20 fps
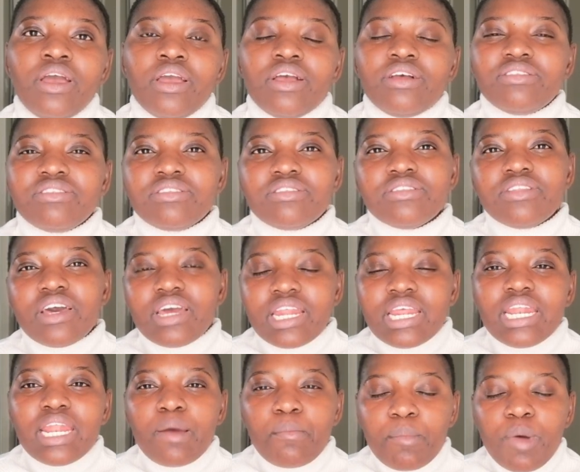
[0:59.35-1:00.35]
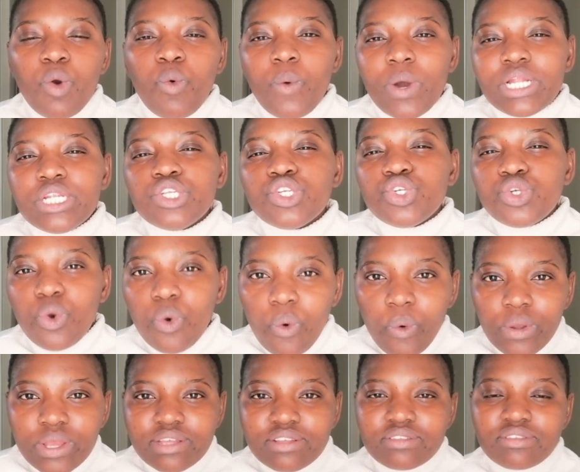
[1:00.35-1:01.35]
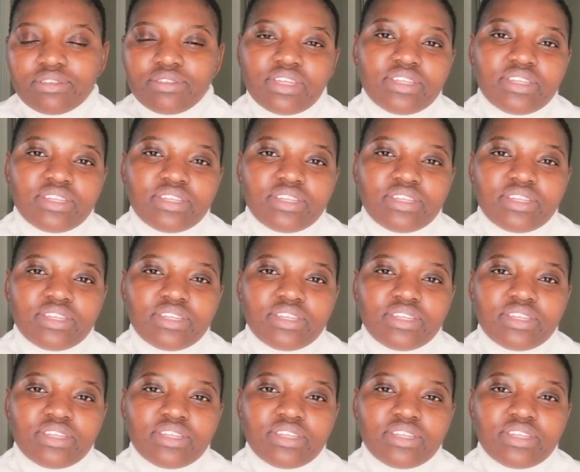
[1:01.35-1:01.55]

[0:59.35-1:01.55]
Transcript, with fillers: it's not a number one choice